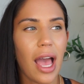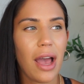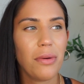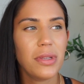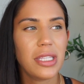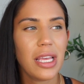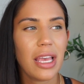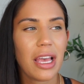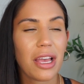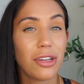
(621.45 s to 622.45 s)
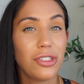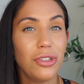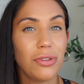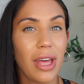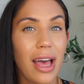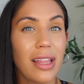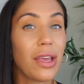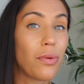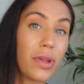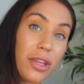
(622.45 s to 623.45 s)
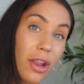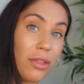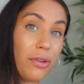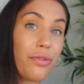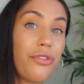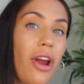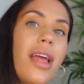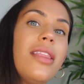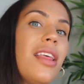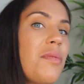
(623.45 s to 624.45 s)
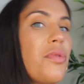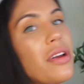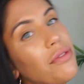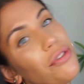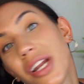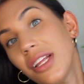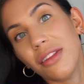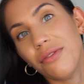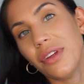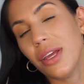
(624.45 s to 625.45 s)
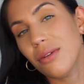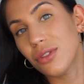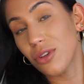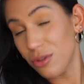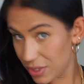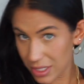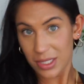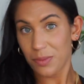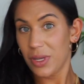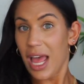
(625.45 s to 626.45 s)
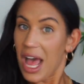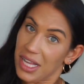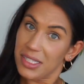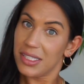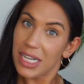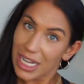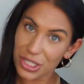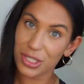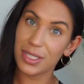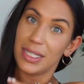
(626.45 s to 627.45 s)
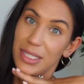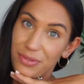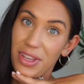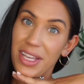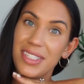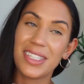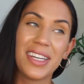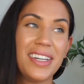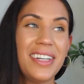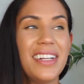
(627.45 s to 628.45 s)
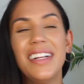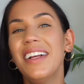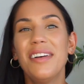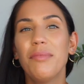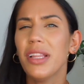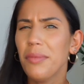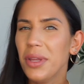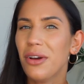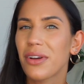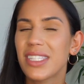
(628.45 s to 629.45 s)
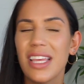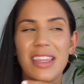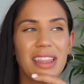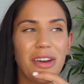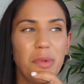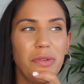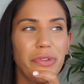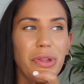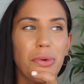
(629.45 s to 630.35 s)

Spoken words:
I was thinking I could do that like with another friend, like bring a friend in the video so you see someone else and not just this face. But let me know, because I think that'd be really